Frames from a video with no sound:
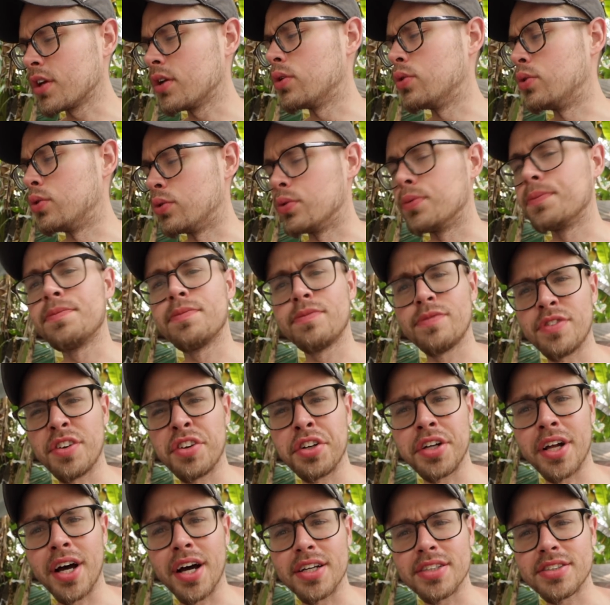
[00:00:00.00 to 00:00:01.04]
Ooh,
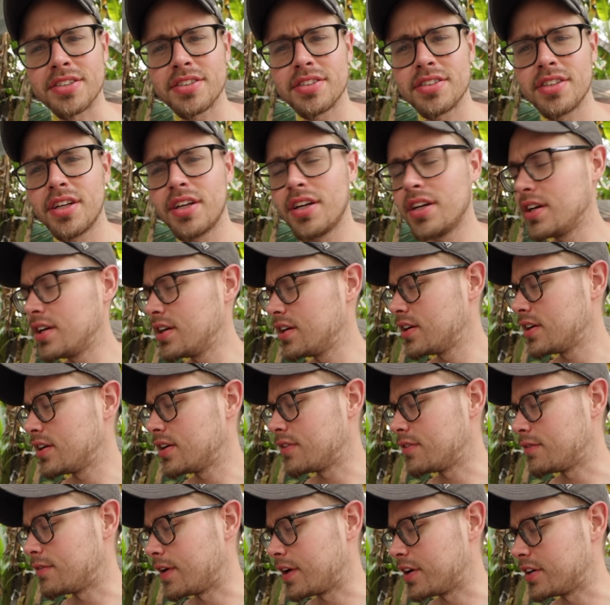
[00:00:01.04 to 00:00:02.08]
very nice,
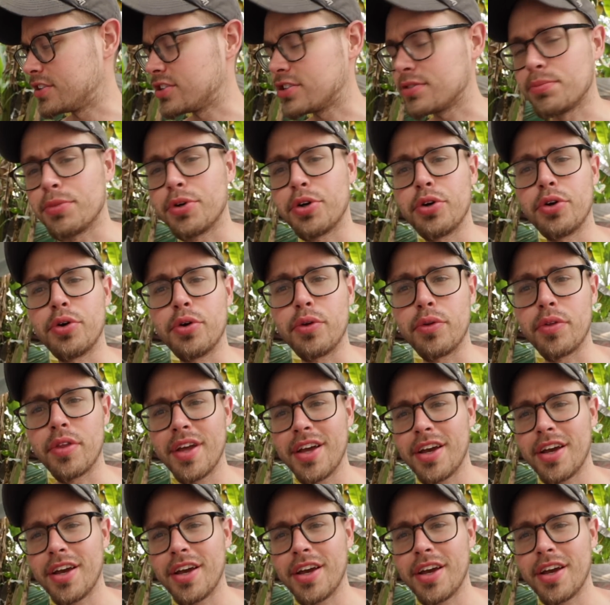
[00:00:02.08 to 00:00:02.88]
very smooth,